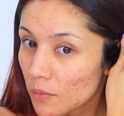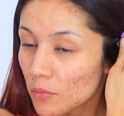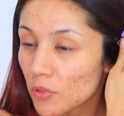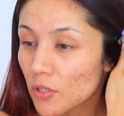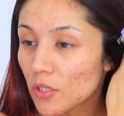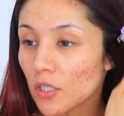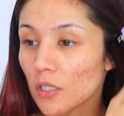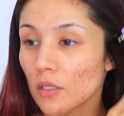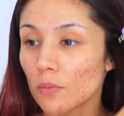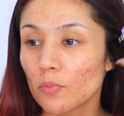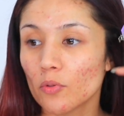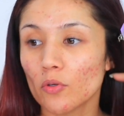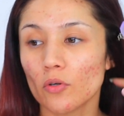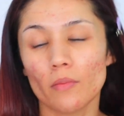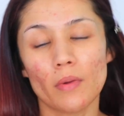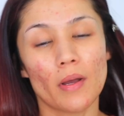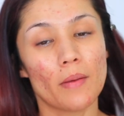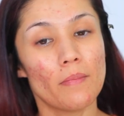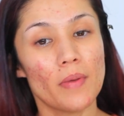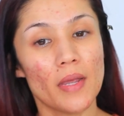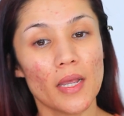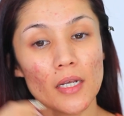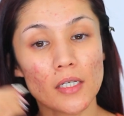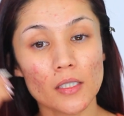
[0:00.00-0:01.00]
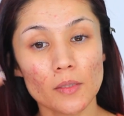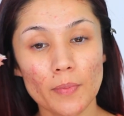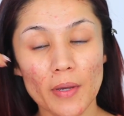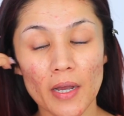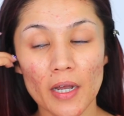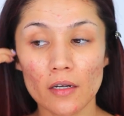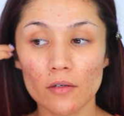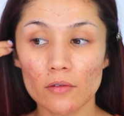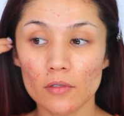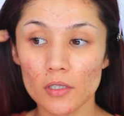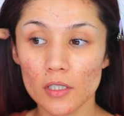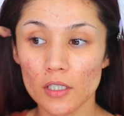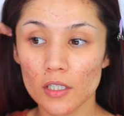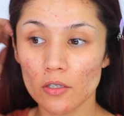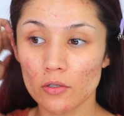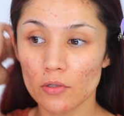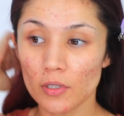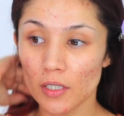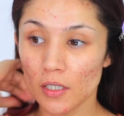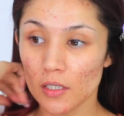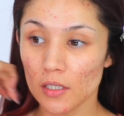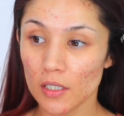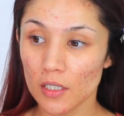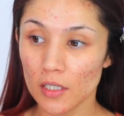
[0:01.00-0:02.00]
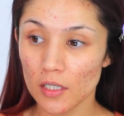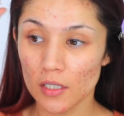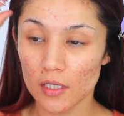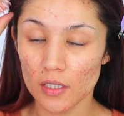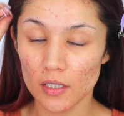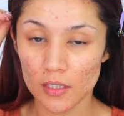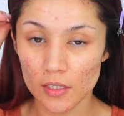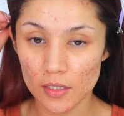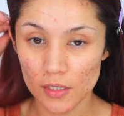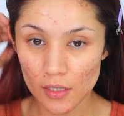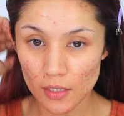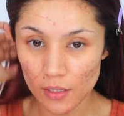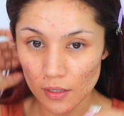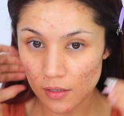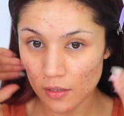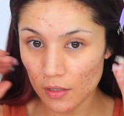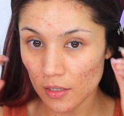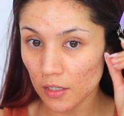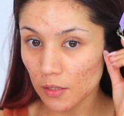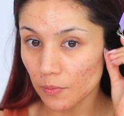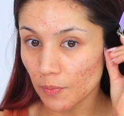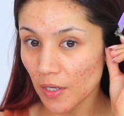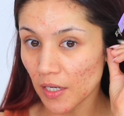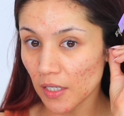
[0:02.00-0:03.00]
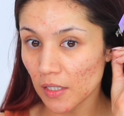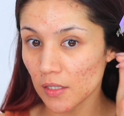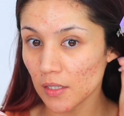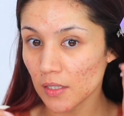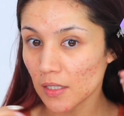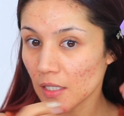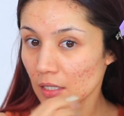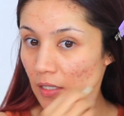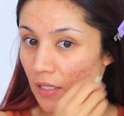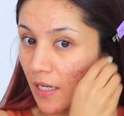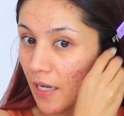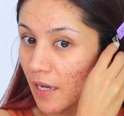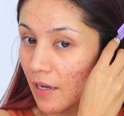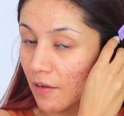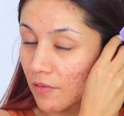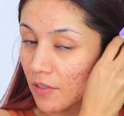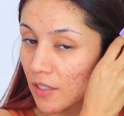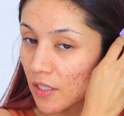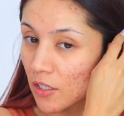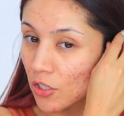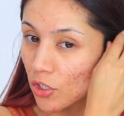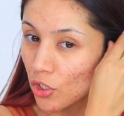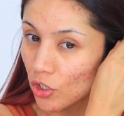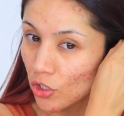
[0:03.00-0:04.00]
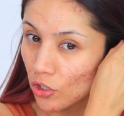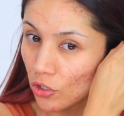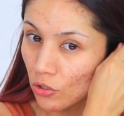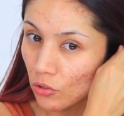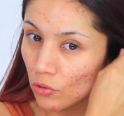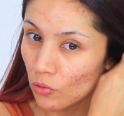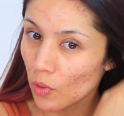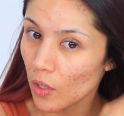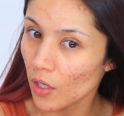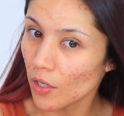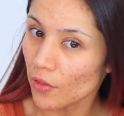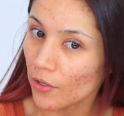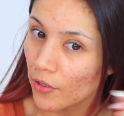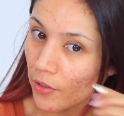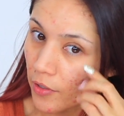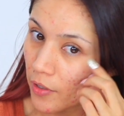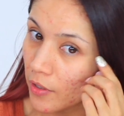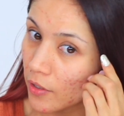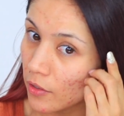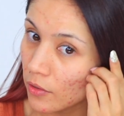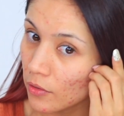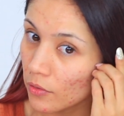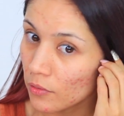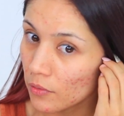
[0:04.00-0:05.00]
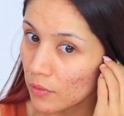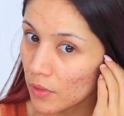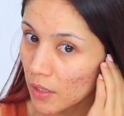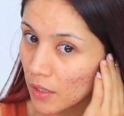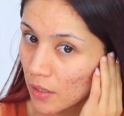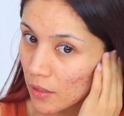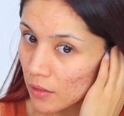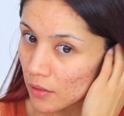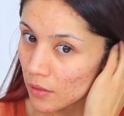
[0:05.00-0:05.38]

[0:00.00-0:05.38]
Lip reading: Just going to pull my bangs back really quickly because these bangs tend to have an issue on their own.